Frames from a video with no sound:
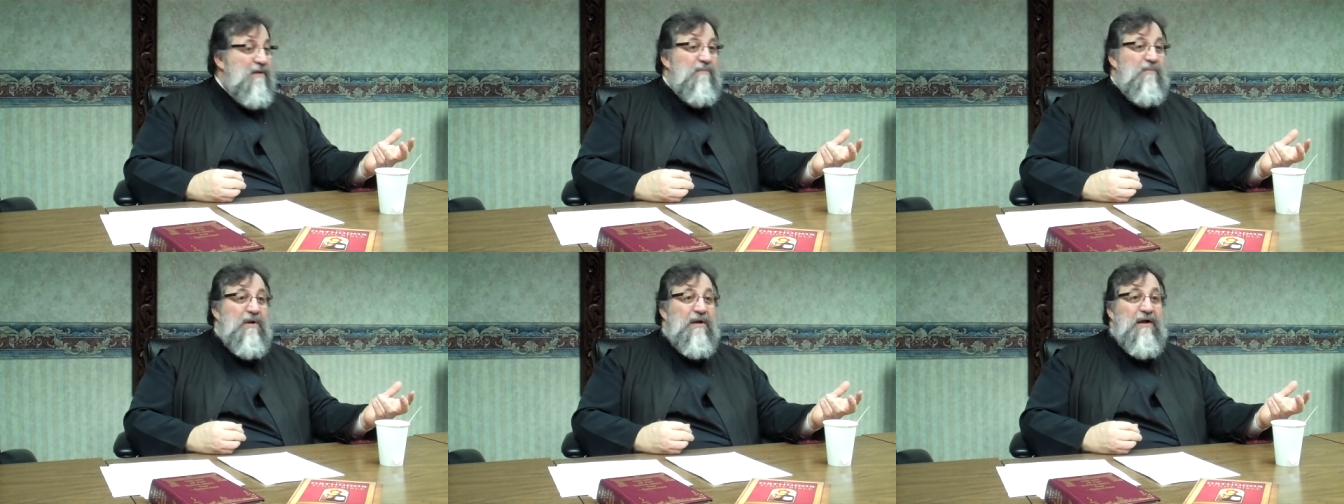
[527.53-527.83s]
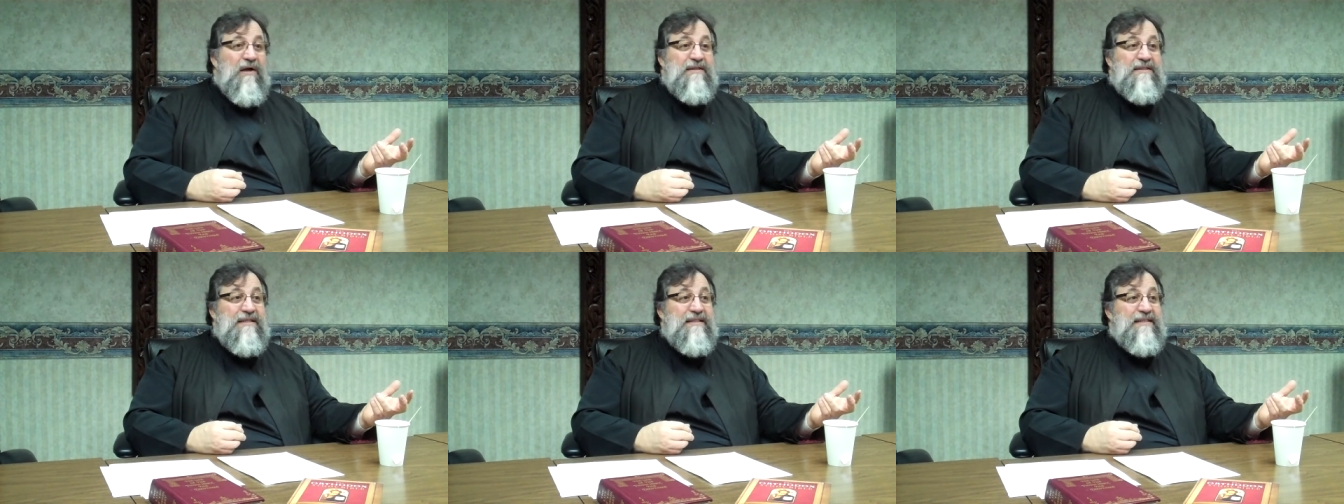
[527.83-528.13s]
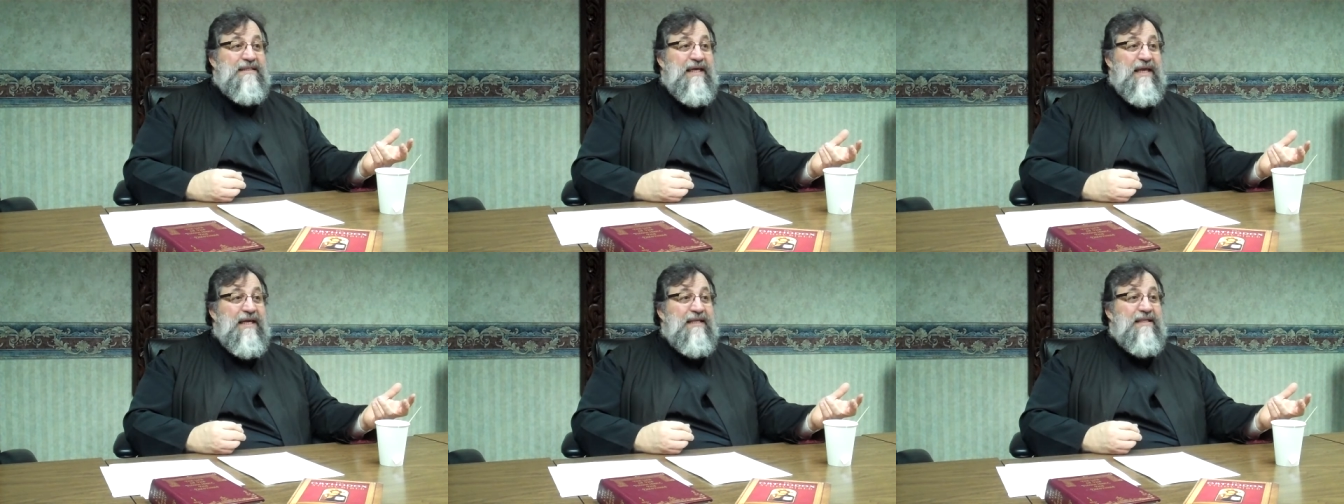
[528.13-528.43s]
because his
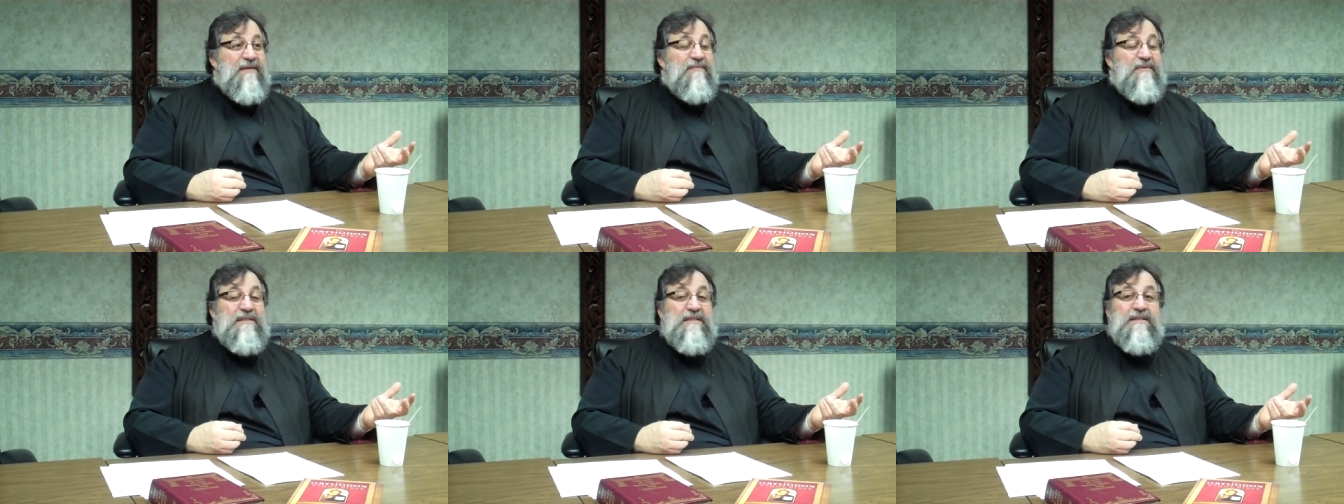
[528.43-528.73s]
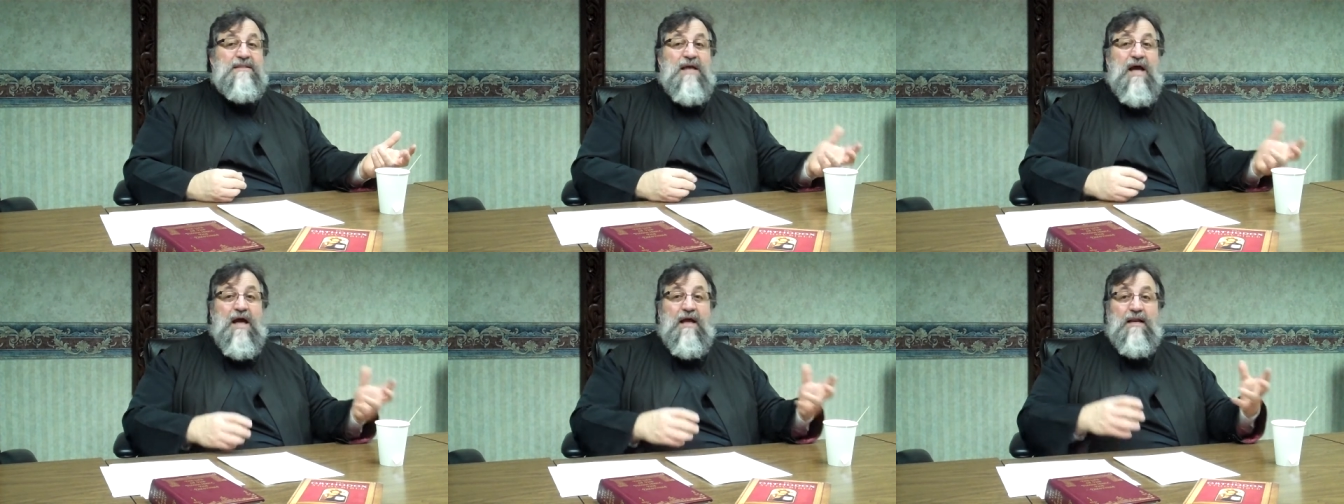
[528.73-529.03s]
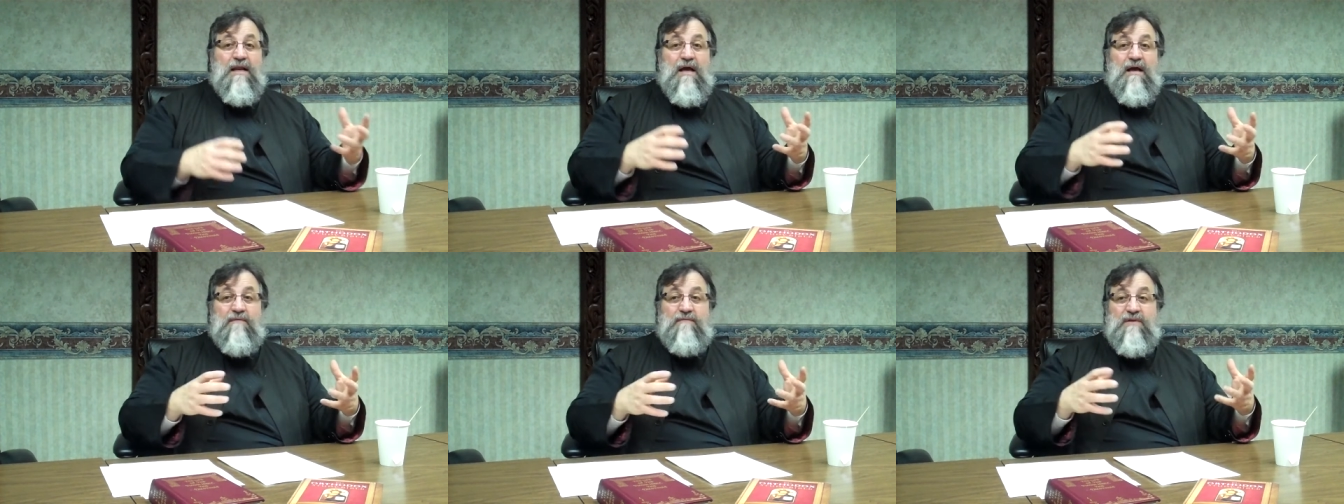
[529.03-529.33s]
kingdom is
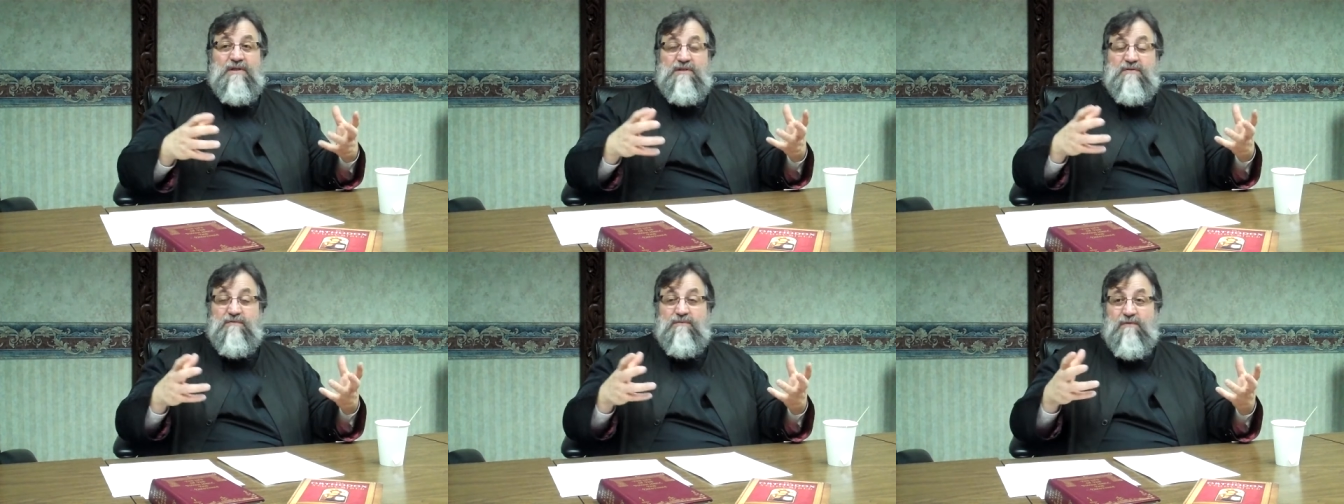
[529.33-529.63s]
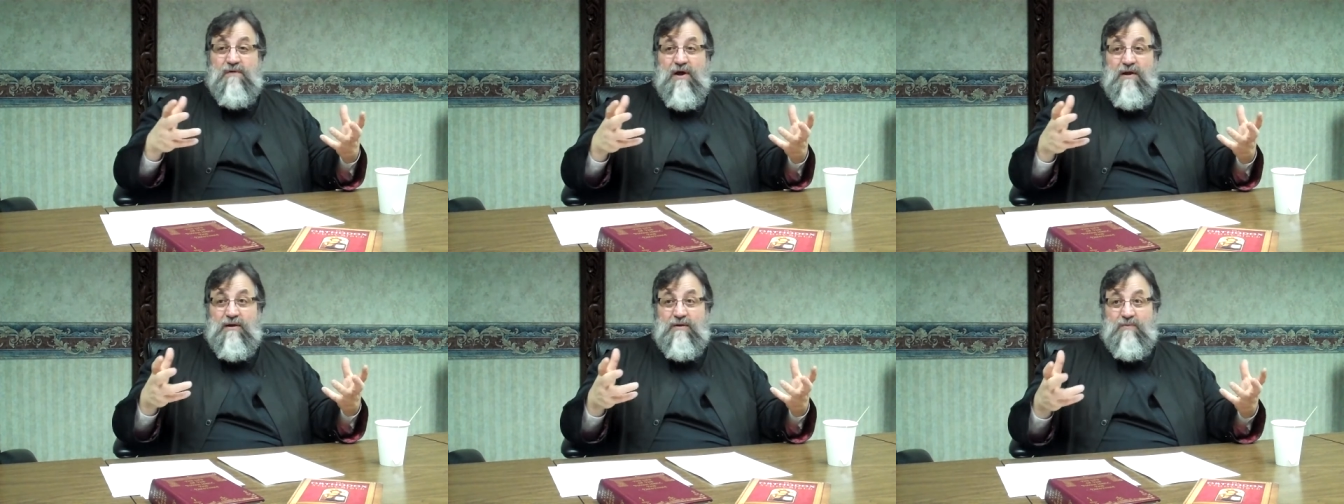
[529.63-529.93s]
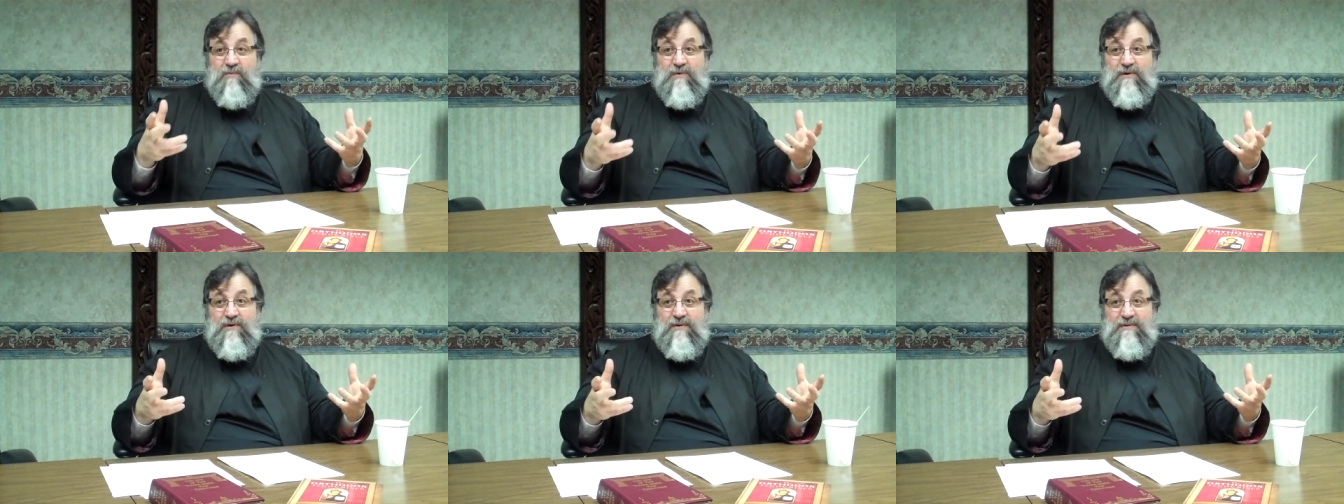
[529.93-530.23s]
not of this
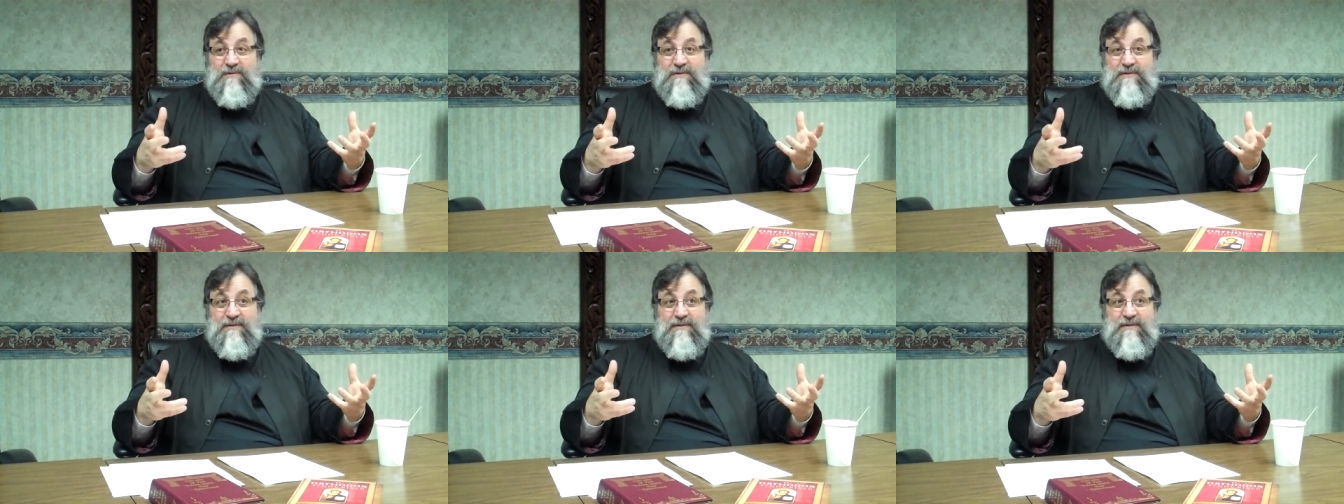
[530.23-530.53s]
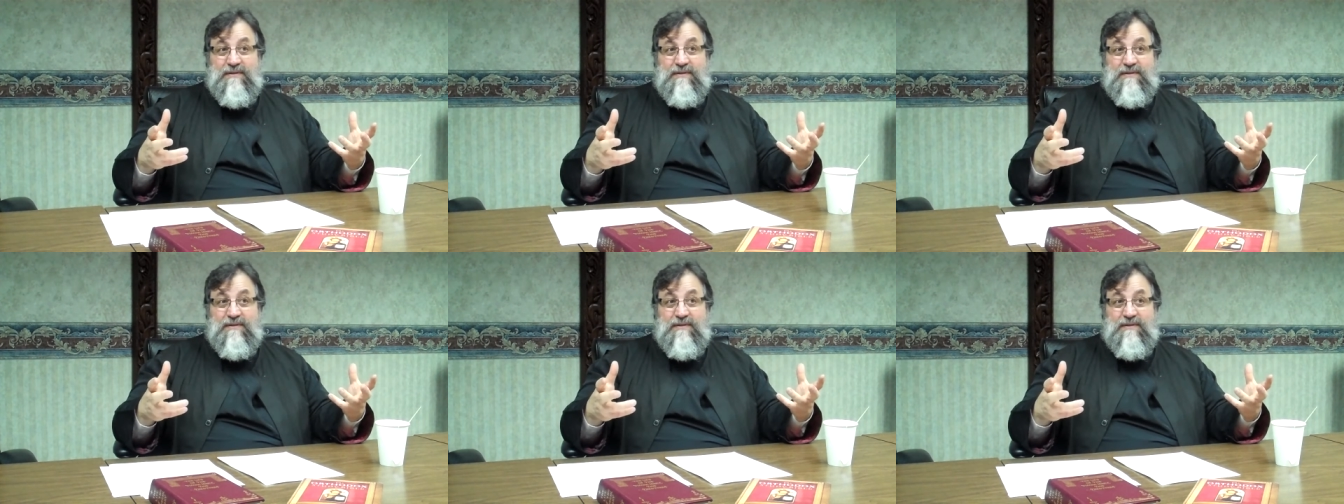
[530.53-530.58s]
fallen world.